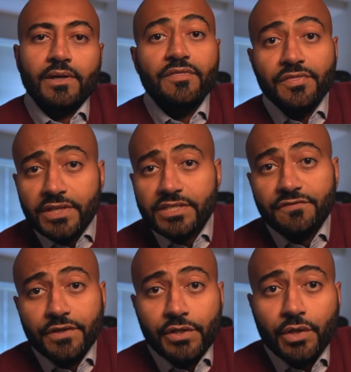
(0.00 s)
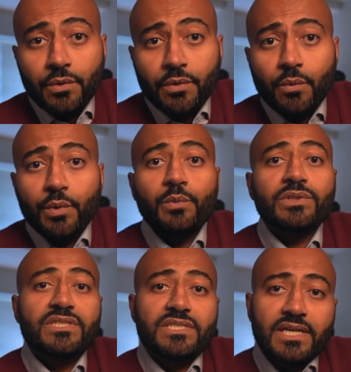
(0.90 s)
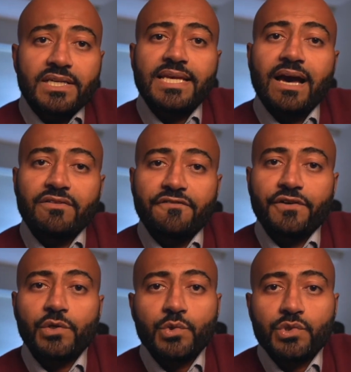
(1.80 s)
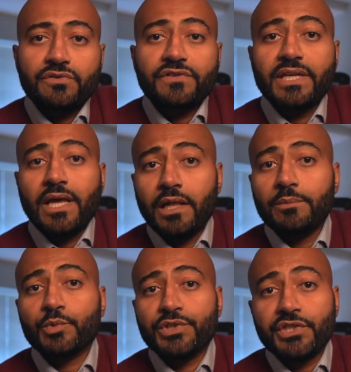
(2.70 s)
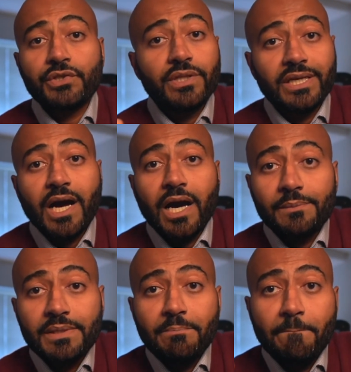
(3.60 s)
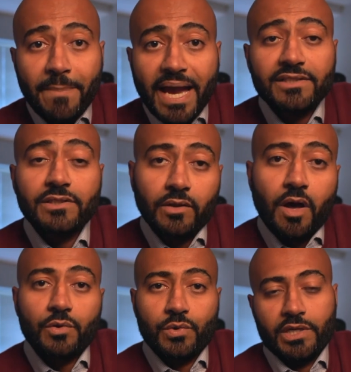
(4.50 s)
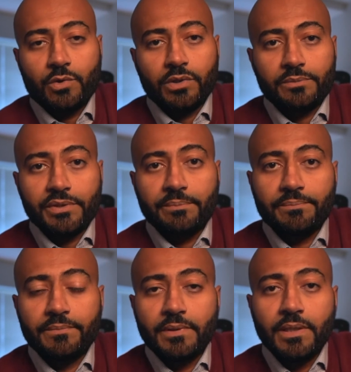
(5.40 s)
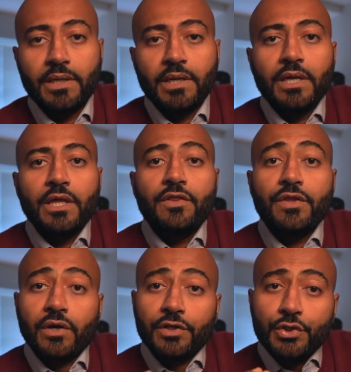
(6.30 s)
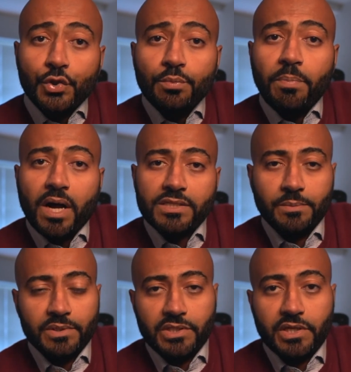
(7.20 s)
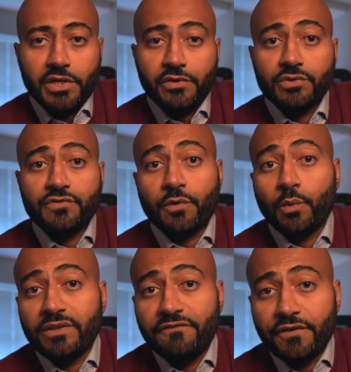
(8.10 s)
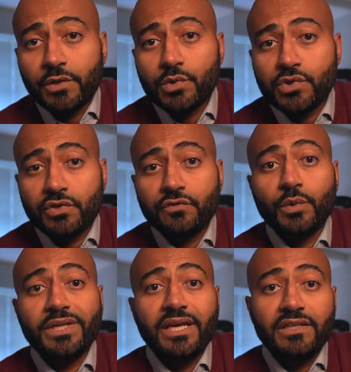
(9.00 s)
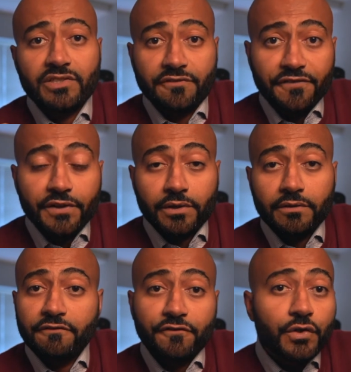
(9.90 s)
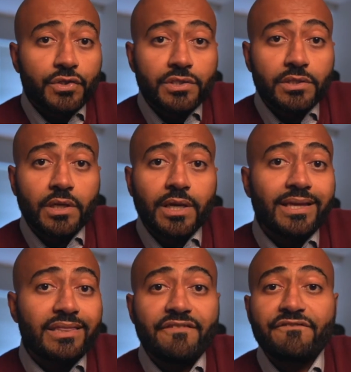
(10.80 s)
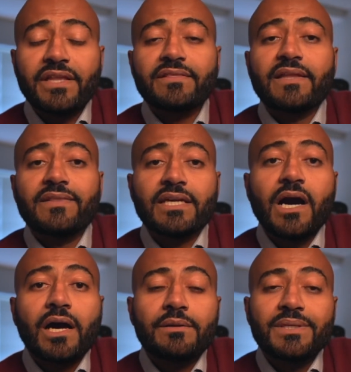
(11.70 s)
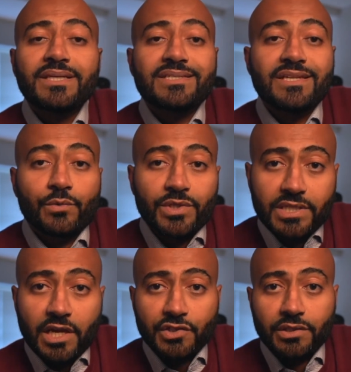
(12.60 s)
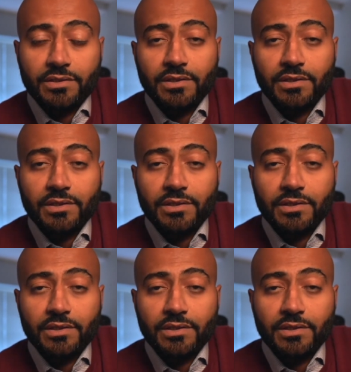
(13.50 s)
In this video, we will discuss how the Federal Reserve can help return the economy back to long-run equilibrium. There are two possible scenarios for when the Federal Reserve would interfere. First, in the event that the economy is in a recession.